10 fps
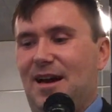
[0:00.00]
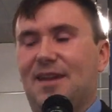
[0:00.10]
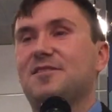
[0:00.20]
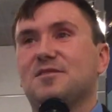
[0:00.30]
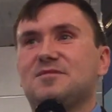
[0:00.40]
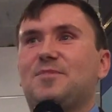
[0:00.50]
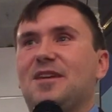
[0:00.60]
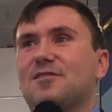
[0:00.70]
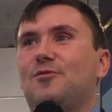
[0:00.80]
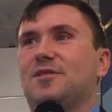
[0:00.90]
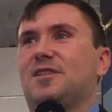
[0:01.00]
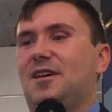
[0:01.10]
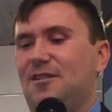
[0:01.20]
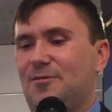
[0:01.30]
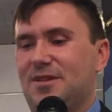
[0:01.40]
I anticipated going to
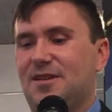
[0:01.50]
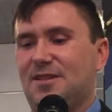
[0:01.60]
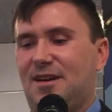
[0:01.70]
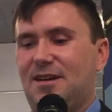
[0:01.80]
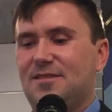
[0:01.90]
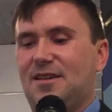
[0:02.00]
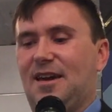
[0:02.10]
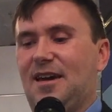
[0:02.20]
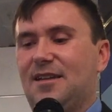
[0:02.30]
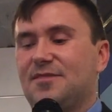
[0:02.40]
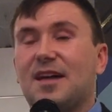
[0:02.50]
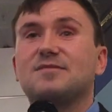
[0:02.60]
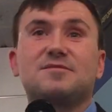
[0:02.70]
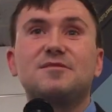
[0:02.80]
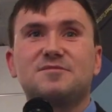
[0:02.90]
hell when I died, and
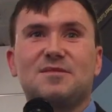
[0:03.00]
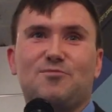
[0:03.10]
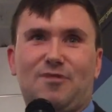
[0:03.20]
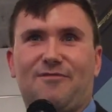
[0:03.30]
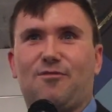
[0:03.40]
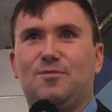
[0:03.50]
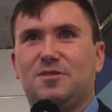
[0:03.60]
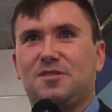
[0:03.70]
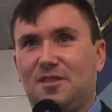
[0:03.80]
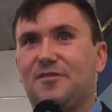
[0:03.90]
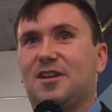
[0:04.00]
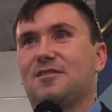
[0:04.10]
that still seemed preferable to living